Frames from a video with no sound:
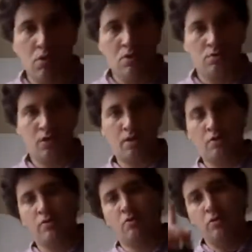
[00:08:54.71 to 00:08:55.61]
So I know
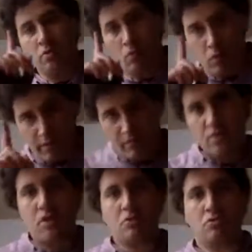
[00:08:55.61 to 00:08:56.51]
that only one of
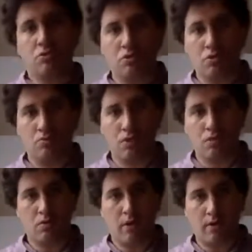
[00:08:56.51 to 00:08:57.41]
these answers is going to be
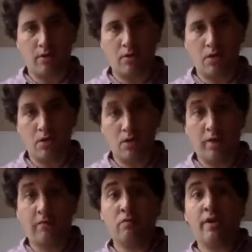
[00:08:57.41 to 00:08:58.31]
correct.
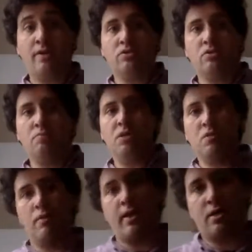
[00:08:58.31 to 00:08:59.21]
And for an answer to be
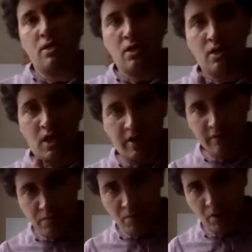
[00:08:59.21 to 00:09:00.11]
correct,
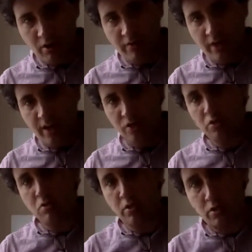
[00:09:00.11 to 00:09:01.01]
every part of that
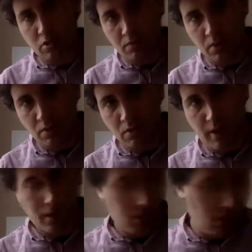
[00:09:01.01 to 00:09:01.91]
answer needs to be
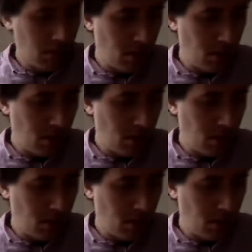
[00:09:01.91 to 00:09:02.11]
correct.